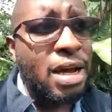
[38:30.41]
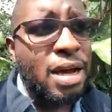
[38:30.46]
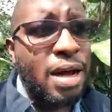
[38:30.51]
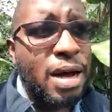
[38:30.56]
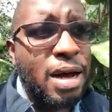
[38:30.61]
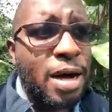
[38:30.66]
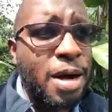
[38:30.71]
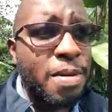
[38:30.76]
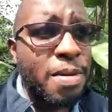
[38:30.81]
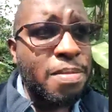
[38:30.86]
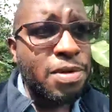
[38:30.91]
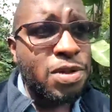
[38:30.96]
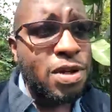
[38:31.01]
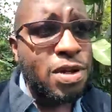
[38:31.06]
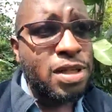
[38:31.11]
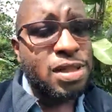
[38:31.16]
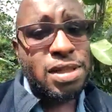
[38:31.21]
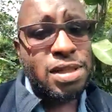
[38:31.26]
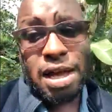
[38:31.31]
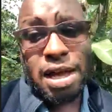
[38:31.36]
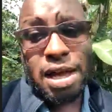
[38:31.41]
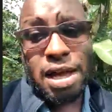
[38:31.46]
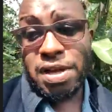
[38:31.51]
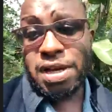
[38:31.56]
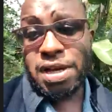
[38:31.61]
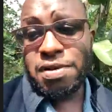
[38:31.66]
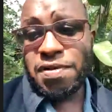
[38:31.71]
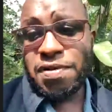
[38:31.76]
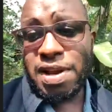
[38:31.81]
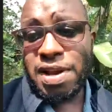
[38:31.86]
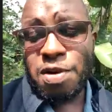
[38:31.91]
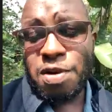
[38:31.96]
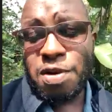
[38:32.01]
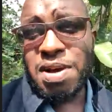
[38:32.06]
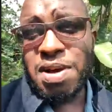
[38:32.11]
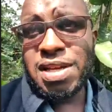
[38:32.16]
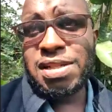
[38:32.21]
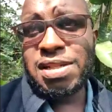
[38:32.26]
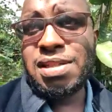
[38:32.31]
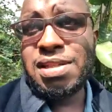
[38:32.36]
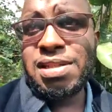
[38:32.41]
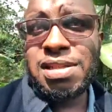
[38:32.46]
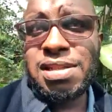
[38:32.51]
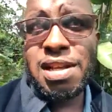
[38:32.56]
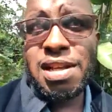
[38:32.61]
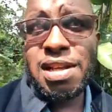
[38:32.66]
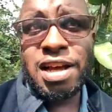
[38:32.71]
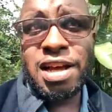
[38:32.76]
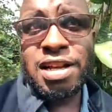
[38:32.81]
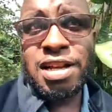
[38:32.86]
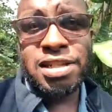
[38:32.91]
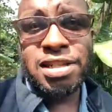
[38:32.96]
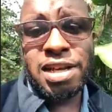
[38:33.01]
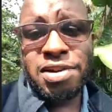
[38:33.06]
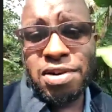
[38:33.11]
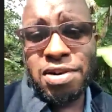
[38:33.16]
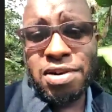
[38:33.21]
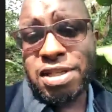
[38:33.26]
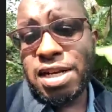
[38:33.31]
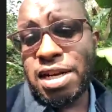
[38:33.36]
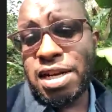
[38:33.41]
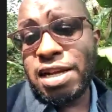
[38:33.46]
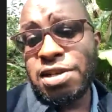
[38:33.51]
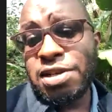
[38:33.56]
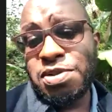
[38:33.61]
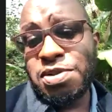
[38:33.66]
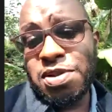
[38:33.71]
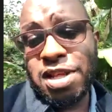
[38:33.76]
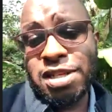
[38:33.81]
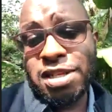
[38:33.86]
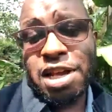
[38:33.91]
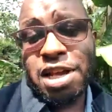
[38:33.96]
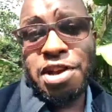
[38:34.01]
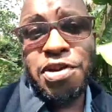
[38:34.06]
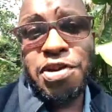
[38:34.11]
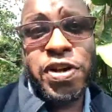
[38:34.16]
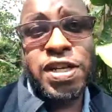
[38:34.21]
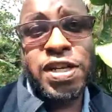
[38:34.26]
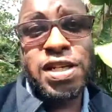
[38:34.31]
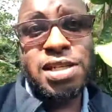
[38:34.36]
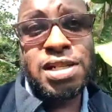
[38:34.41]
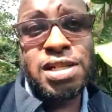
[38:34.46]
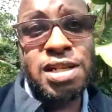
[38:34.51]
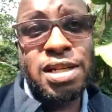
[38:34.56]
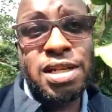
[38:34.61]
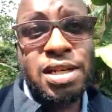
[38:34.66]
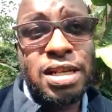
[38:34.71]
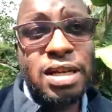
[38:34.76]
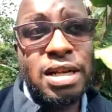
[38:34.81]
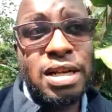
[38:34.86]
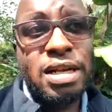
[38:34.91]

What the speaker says: So it's having developers integrated into the security